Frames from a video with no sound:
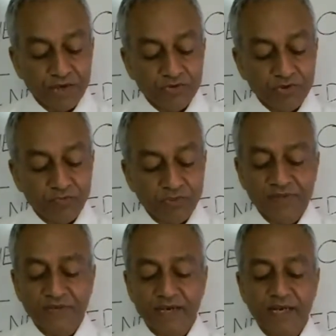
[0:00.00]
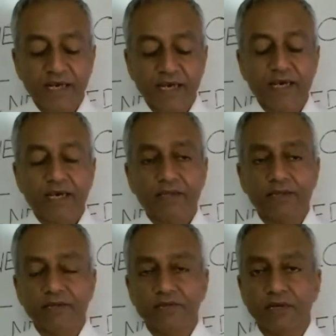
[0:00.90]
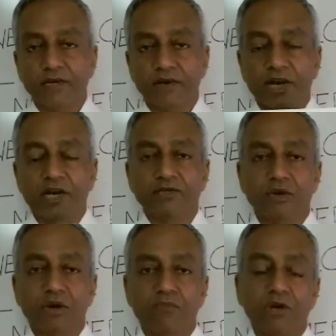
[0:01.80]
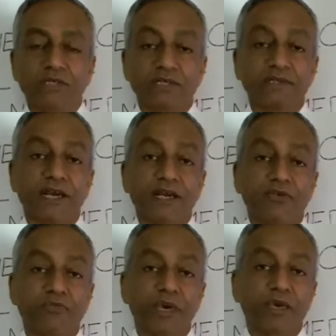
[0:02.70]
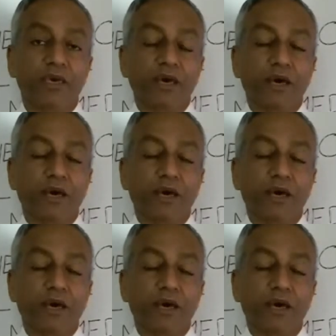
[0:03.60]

So basically, this trainer's logbook is designed to be